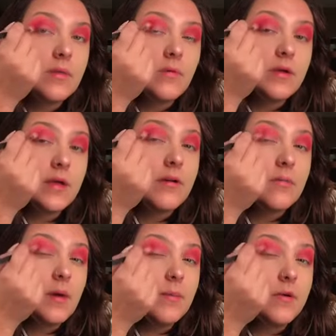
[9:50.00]
I'm going
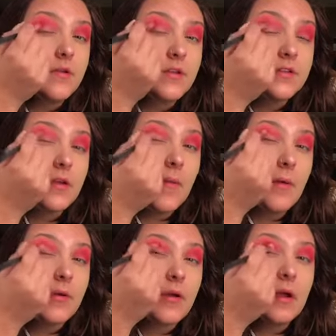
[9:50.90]
out with my boyfriend's
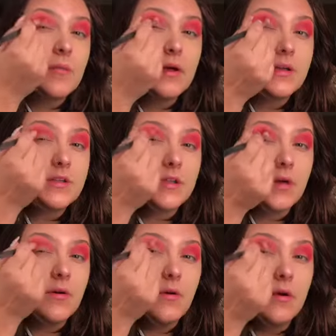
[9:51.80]
grandma and grandpa,
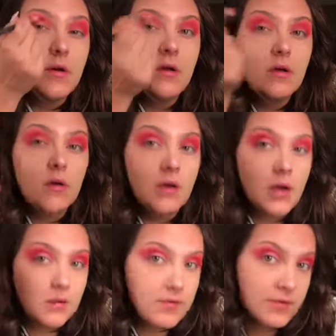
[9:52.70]
so
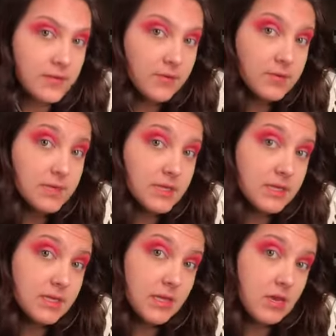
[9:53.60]
I don't think they want to
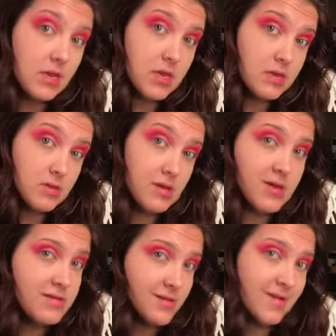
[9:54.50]
see
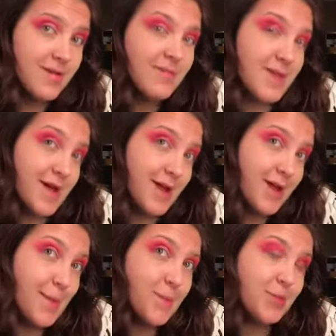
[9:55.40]

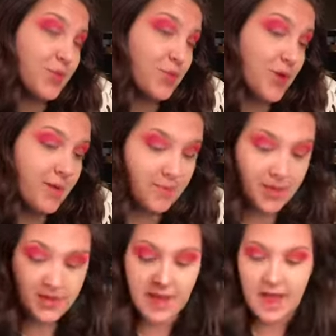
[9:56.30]
my bright
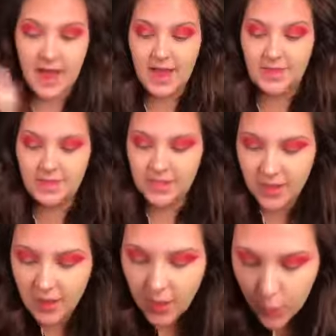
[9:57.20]
pink eyes
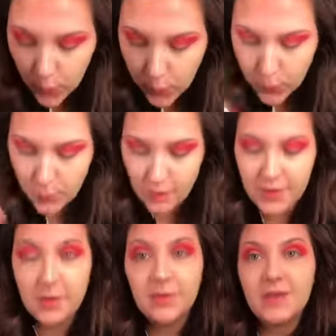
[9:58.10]
when we
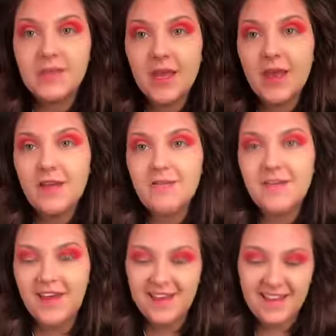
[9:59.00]
go to Pizza Hut.
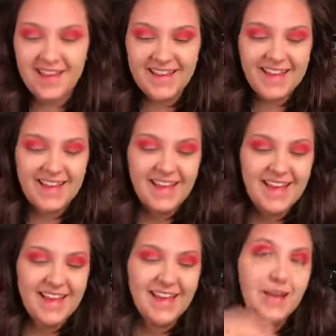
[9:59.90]
Like,
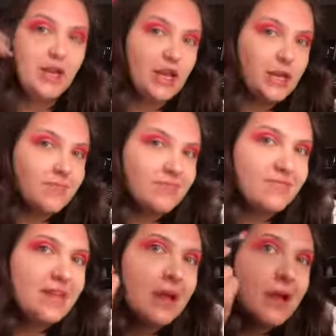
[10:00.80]

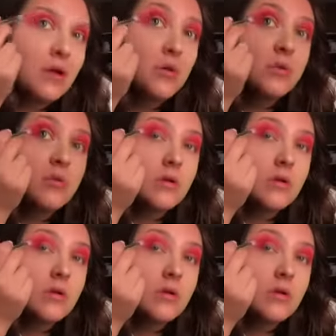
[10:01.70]
No.